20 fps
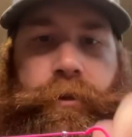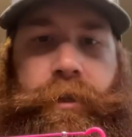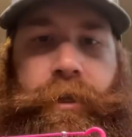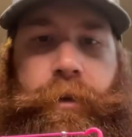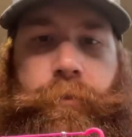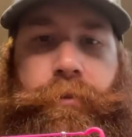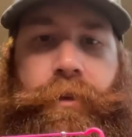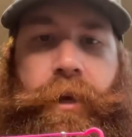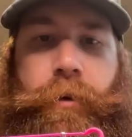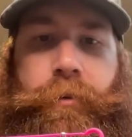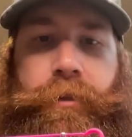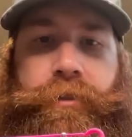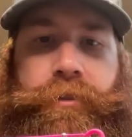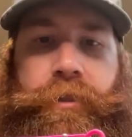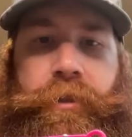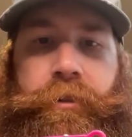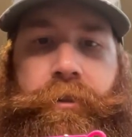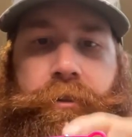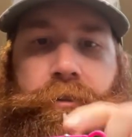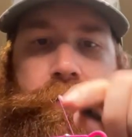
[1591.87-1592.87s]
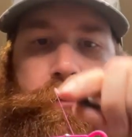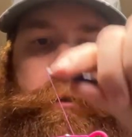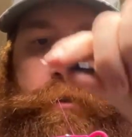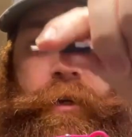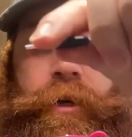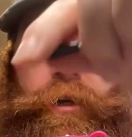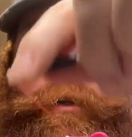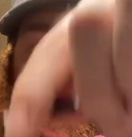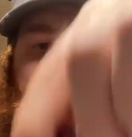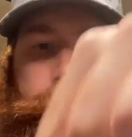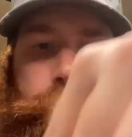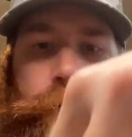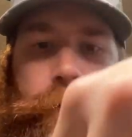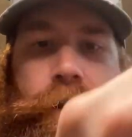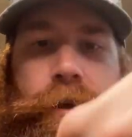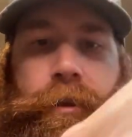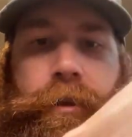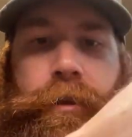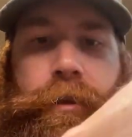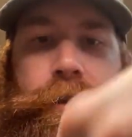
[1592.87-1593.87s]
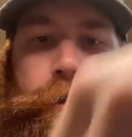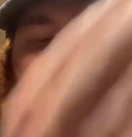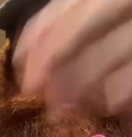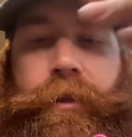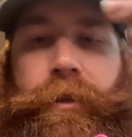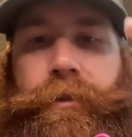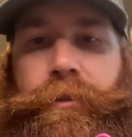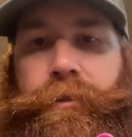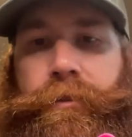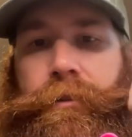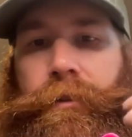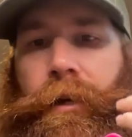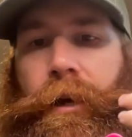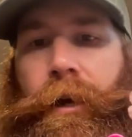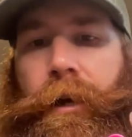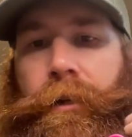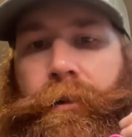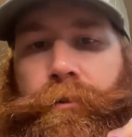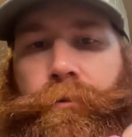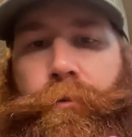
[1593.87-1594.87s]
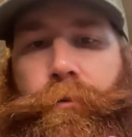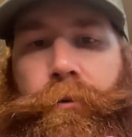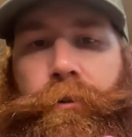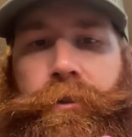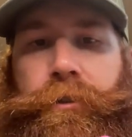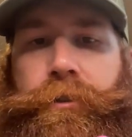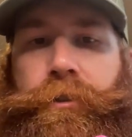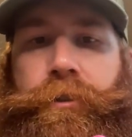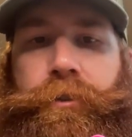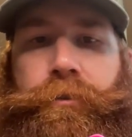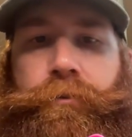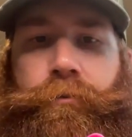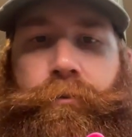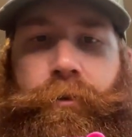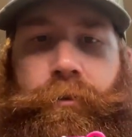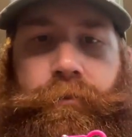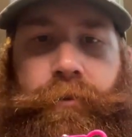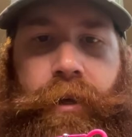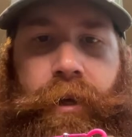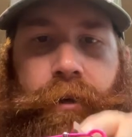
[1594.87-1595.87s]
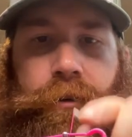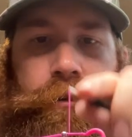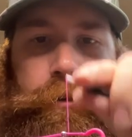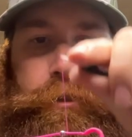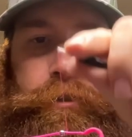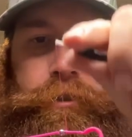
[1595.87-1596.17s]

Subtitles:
to keep that material kind of on this side towards you of that hook